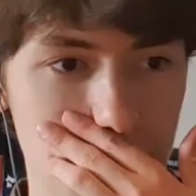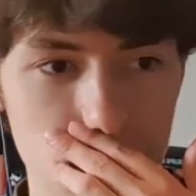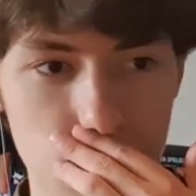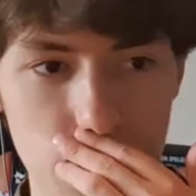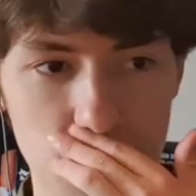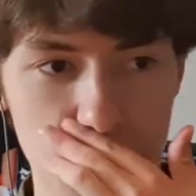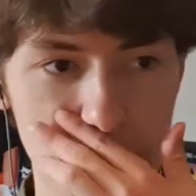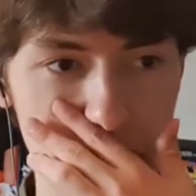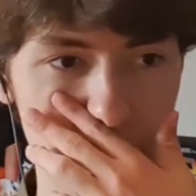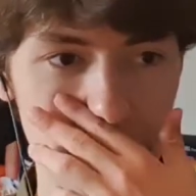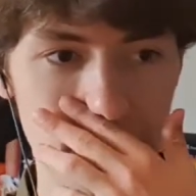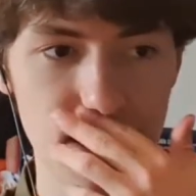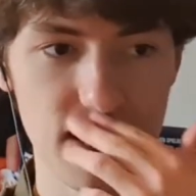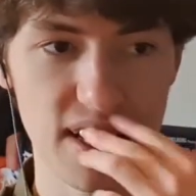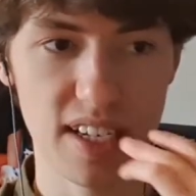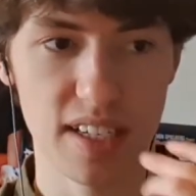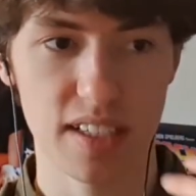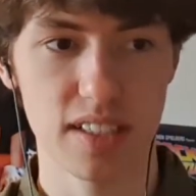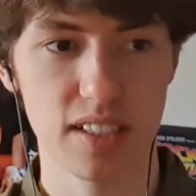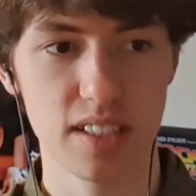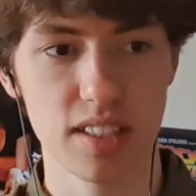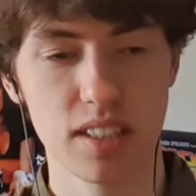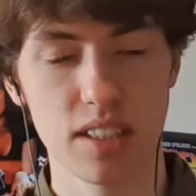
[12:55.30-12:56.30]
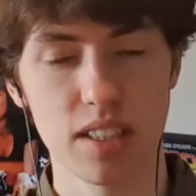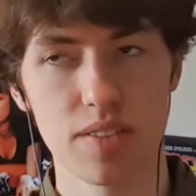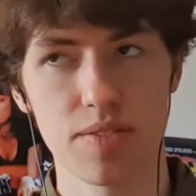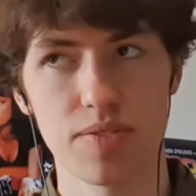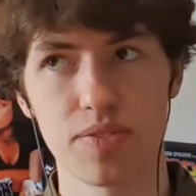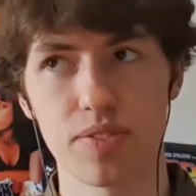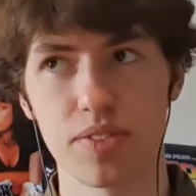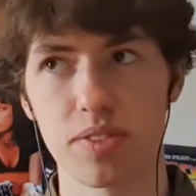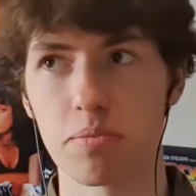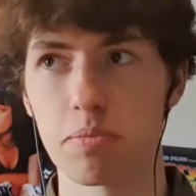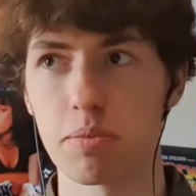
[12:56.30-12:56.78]

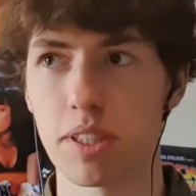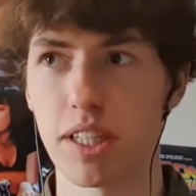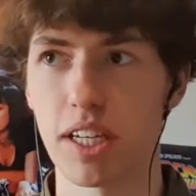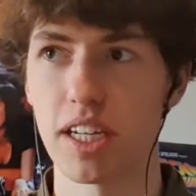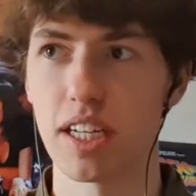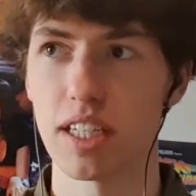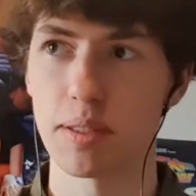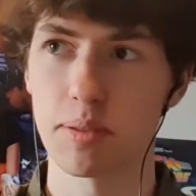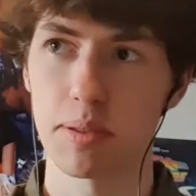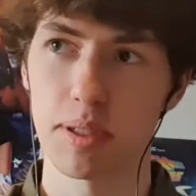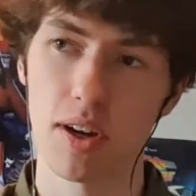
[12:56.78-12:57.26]
But then as we